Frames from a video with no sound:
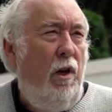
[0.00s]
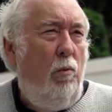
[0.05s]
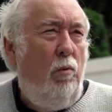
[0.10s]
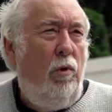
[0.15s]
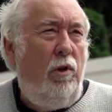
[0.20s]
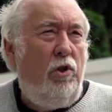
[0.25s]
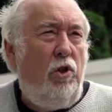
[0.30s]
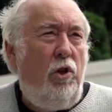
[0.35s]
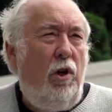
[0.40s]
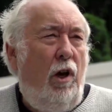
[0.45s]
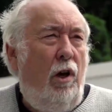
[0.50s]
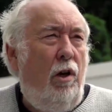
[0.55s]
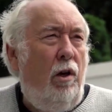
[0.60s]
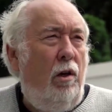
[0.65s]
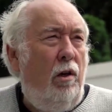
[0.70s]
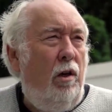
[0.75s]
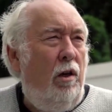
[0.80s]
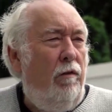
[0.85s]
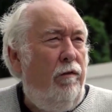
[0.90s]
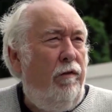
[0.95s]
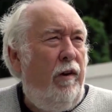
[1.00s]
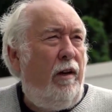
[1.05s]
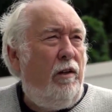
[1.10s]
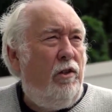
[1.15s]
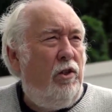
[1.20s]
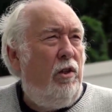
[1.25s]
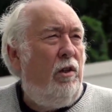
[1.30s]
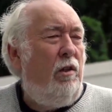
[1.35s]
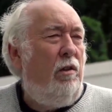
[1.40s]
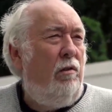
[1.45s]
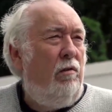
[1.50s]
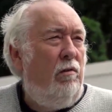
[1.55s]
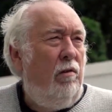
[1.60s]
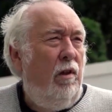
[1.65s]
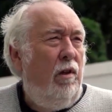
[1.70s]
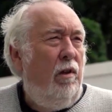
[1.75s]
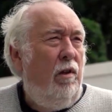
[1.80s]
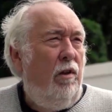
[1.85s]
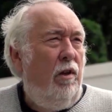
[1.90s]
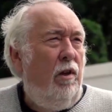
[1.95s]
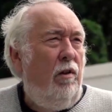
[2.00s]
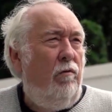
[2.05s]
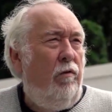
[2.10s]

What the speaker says: which are affecting the